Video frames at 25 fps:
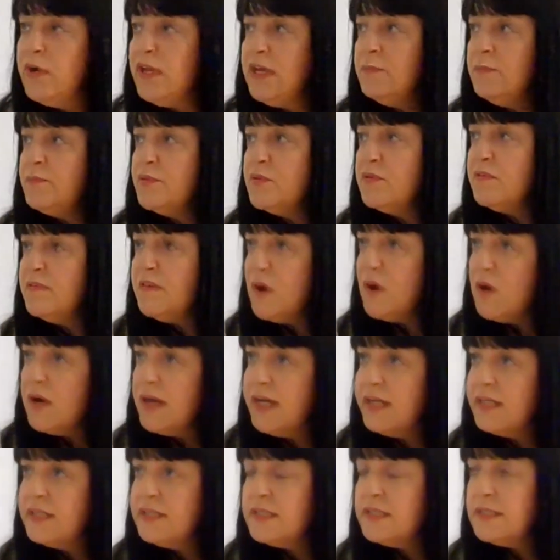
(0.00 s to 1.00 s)
we
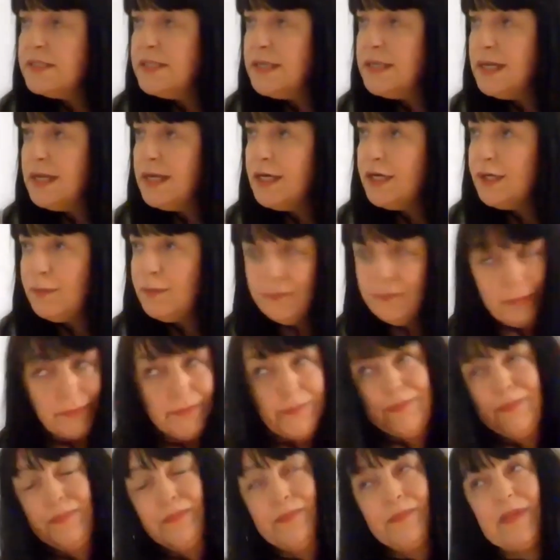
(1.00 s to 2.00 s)
provide
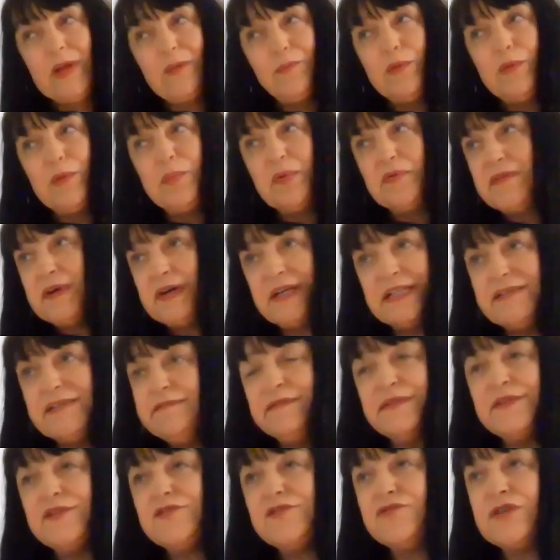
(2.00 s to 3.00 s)

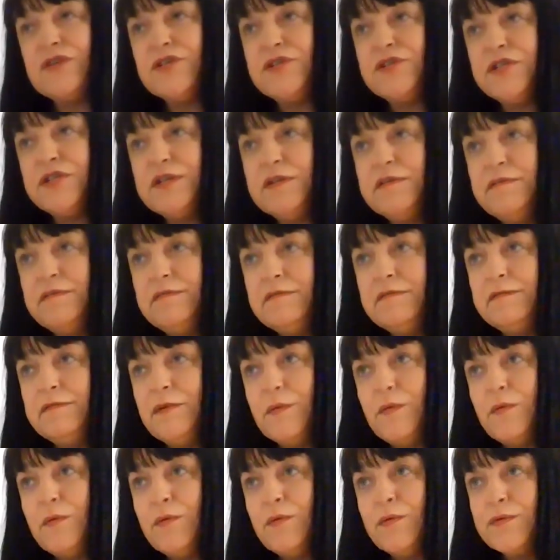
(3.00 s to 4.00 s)
infrastructure
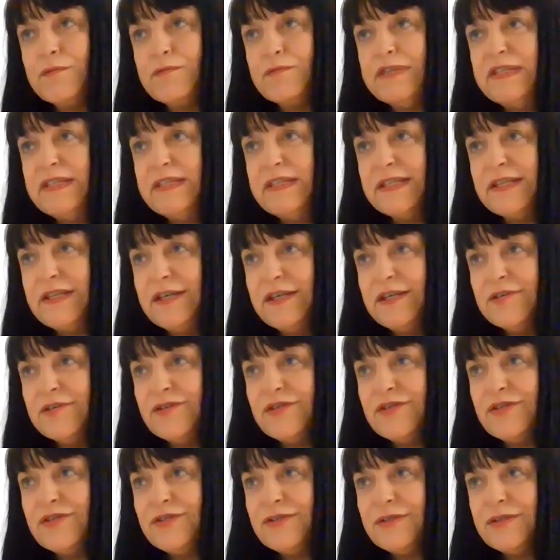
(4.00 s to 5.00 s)
for the
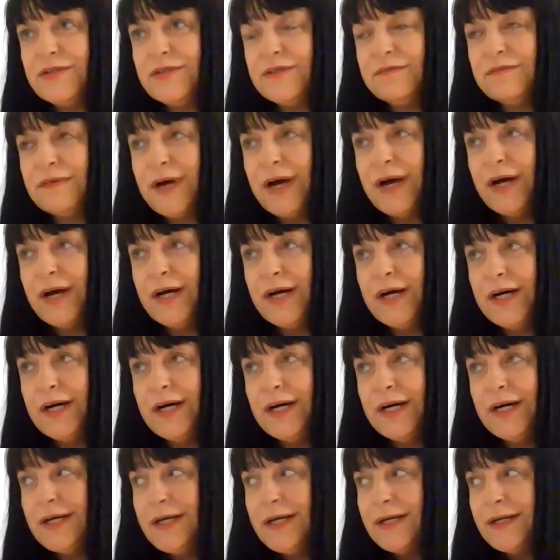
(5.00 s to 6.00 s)
research
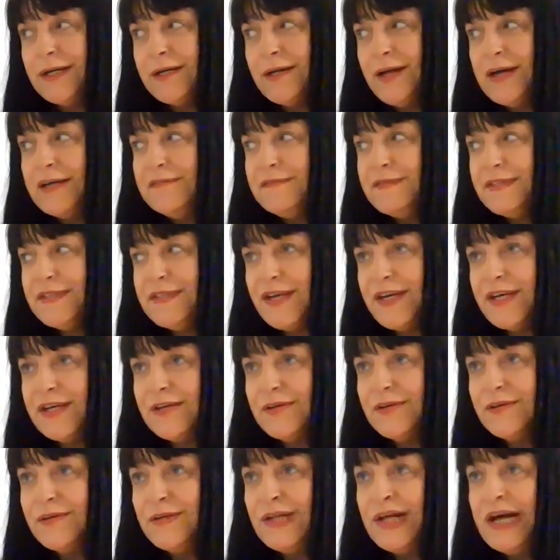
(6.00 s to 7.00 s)
life
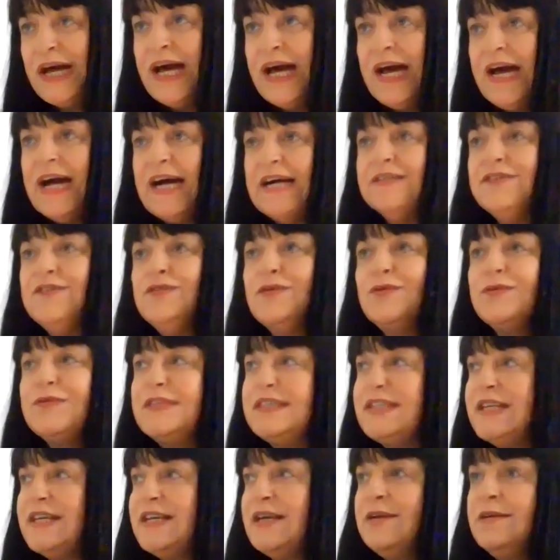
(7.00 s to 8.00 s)
cycle, and you'll
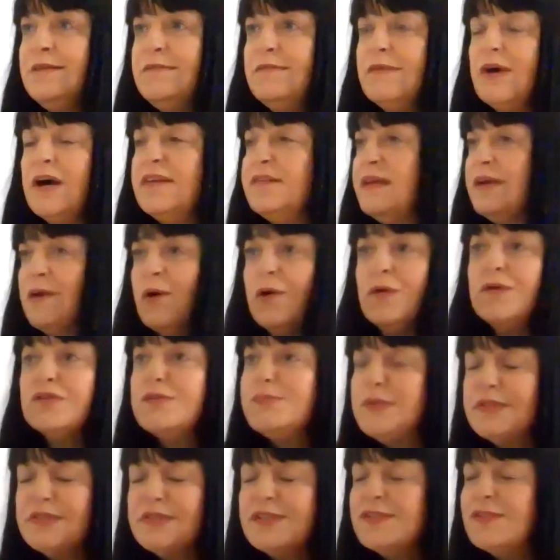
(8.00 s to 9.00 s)
see, I think
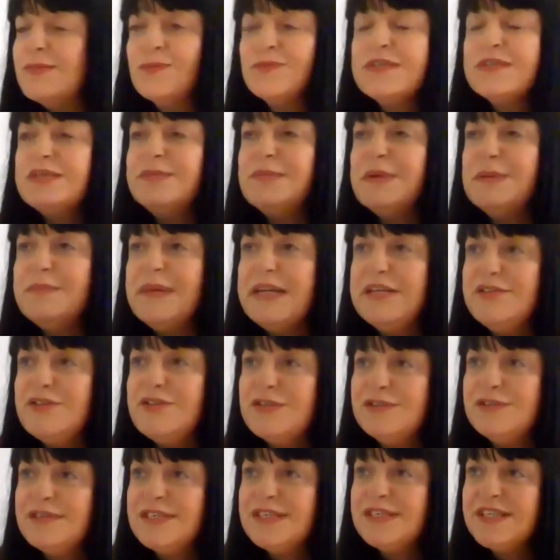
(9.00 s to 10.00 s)
Octopus has already been
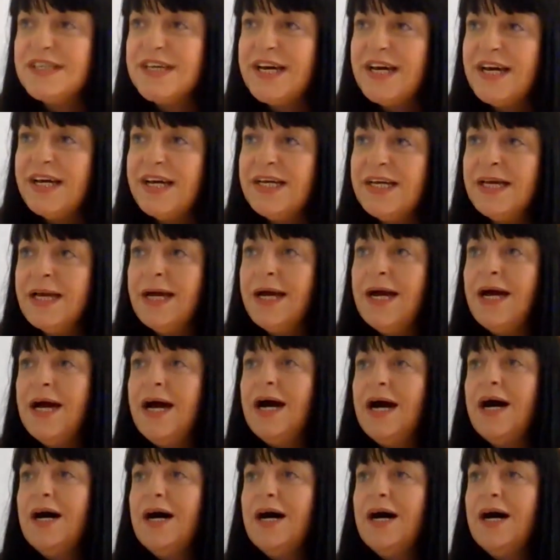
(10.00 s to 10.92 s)
mentioned today.